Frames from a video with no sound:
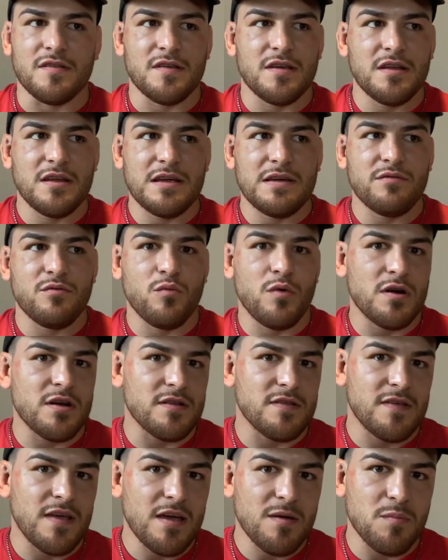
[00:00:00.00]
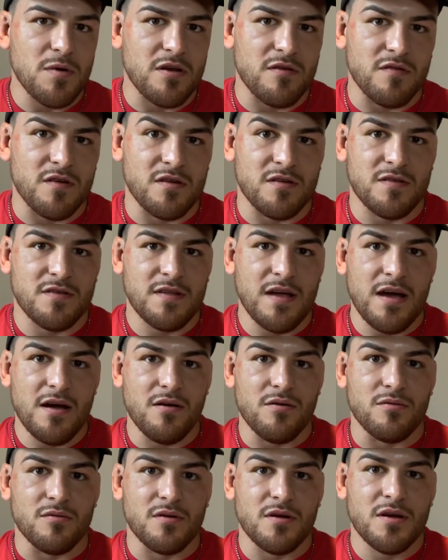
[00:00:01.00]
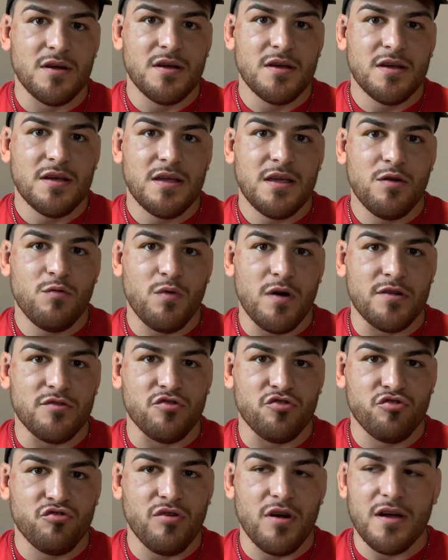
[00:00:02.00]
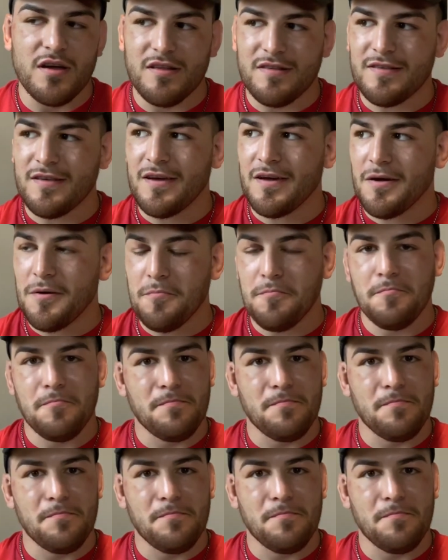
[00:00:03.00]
He didn't even want to take Benavidez down. He wanted to strike. It's like,